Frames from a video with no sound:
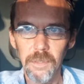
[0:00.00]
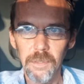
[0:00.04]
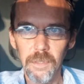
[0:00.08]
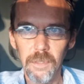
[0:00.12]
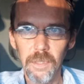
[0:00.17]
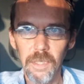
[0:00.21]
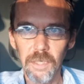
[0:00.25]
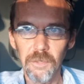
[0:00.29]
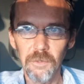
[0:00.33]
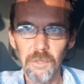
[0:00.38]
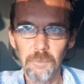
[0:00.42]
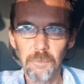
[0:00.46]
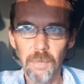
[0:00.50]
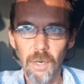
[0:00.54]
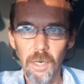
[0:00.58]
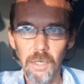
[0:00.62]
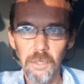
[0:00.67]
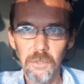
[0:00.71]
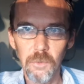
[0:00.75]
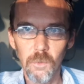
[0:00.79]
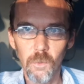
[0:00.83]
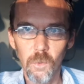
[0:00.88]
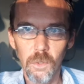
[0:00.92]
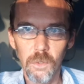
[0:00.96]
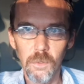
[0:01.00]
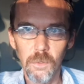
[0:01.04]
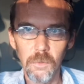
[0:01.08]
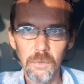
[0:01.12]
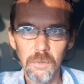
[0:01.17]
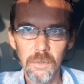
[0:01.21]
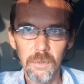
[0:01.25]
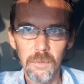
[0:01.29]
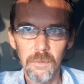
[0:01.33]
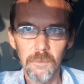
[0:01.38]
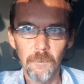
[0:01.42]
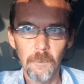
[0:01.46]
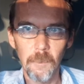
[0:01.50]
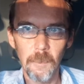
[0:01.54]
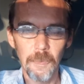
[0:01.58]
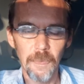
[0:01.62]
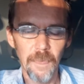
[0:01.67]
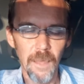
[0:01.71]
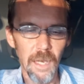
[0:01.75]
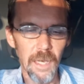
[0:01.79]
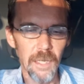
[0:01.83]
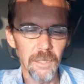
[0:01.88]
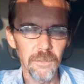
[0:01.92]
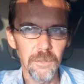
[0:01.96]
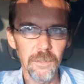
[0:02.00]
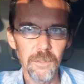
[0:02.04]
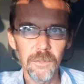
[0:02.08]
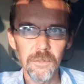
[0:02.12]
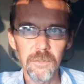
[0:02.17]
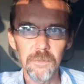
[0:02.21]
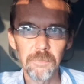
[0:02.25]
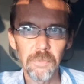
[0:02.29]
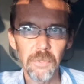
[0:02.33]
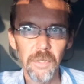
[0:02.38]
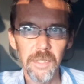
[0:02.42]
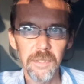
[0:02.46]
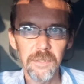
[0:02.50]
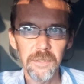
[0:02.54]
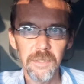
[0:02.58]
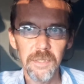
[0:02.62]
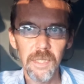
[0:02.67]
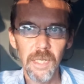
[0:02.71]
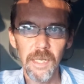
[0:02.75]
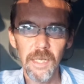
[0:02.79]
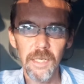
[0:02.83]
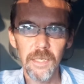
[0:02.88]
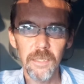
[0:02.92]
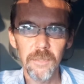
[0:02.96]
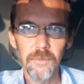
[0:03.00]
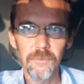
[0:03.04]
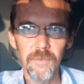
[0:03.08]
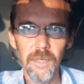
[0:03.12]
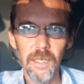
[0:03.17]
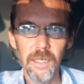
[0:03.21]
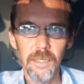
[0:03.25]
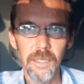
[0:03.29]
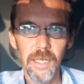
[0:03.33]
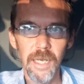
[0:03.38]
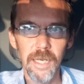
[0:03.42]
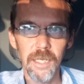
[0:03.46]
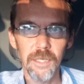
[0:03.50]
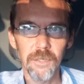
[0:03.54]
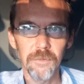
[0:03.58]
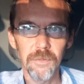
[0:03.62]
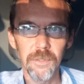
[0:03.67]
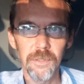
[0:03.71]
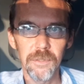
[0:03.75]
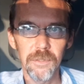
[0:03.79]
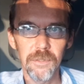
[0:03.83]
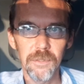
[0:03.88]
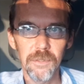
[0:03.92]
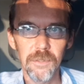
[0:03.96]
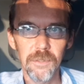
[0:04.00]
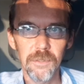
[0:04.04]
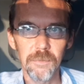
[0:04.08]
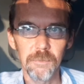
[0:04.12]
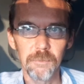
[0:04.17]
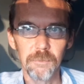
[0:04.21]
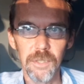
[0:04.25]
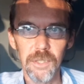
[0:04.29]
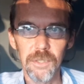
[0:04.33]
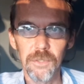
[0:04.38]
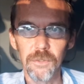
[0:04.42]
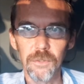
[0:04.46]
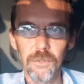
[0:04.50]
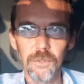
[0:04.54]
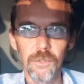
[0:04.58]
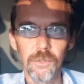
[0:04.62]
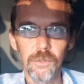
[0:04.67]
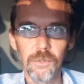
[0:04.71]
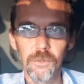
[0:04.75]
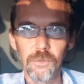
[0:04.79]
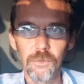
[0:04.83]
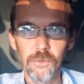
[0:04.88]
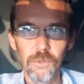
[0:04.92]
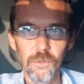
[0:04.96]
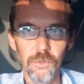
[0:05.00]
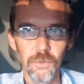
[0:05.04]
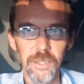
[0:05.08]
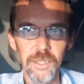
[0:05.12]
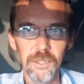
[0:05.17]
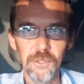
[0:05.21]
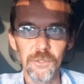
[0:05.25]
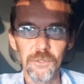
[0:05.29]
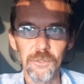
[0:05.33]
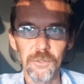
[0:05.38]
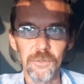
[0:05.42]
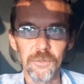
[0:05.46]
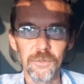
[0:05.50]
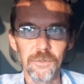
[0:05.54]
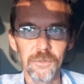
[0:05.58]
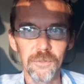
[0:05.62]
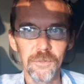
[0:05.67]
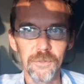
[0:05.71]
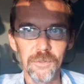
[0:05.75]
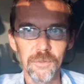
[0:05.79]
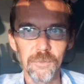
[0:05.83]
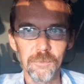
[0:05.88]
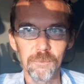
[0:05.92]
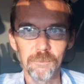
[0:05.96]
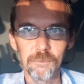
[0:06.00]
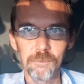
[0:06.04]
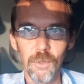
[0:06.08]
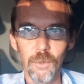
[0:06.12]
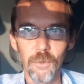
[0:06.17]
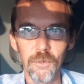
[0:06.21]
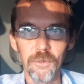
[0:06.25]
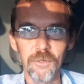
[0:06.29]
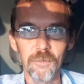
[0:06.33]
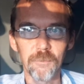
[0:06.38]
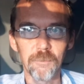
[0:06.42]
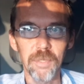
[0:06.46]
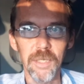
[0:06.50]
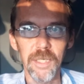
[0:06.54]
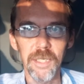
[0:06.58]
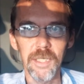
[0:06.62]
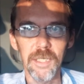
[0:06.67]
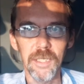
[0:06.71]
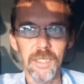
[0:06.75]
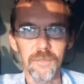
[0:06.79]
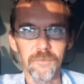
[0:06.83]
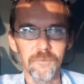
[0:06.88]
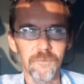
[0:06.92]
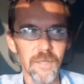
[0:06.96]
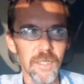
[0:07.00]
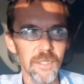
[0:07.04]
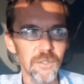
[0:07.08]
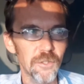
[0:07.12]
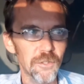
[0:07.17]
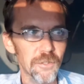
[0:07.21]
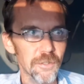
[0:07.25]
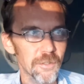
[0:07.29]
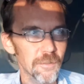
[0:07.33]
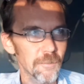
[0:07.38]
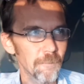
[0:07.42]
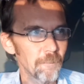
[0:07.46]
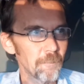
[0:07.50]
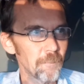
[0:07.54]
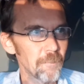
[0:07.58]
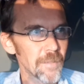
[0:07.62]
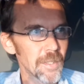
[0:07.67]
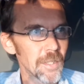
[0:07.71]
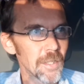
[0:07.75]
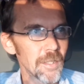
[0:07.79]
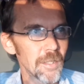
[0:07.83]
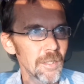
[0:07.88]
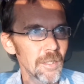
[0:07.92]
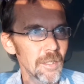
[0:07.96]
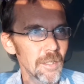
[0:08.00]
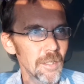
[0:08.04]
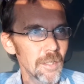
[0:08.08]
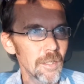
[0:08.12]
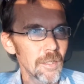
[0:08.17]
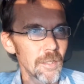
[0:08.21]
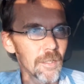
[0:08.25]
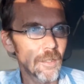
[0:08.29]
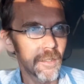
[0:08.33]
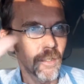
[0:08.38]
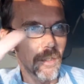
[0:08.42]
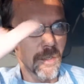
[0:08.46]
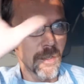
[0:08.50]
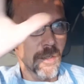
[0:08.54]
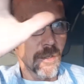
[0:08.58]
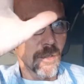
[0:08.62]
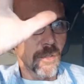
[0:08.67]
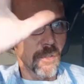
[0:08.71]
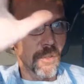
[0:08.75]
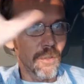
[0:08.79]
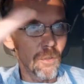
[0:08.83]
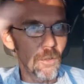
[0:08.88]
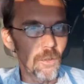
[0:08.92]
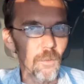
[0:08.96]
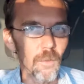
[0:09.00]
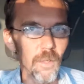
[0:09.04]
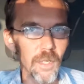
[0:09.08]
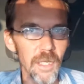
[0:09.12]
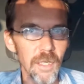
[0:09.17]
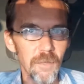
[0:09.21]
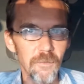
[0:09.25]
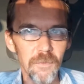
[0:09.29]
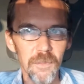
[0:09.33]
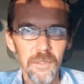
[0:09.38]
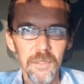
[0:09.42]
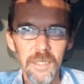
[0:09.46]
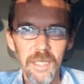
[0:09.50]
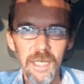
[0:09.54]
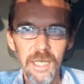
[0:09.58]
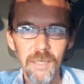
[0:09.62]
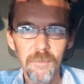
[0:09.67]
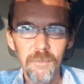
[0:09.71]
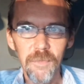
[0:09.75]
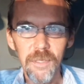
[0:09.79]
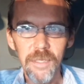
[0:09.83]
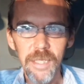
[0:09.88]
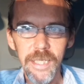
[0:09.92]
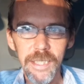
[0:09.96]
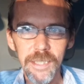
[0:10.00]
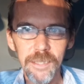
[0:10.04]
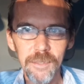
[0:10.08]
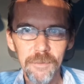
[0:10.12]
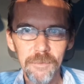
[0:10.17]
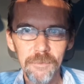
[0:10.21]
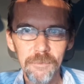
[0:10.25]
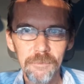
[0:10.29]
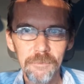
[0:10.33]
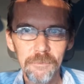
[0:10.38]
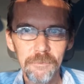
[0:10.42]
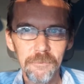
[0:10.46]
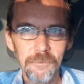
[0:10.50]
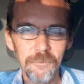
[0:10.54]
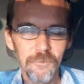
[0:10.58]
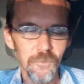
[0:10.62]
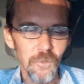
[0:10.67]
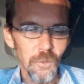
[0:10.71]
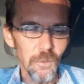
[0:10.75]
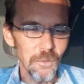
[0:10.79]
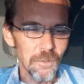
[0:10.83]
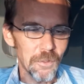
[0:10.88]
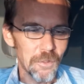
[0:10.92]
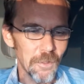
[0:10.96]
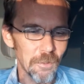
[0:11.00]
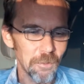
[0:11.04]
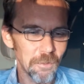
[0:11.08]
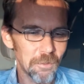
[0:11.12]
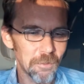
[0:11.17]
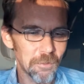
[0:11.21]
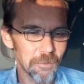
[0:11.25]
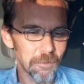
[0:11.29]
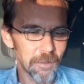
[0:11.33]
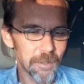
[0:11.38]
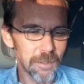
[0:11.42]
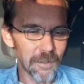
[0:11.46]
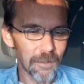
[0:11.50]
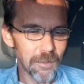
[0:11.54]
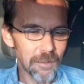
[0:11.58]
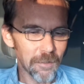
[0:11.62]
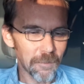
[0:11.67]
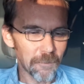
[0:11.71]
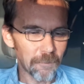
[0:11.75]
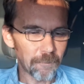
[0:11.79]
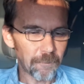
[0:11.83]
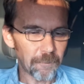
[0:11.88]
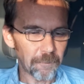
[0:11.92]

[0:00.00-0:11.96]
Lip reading: Harry Potter World. I don't know the price tag of that Hagrid's Mystical Creatures motorbike adventure, or whatever the name of that roller coaster is.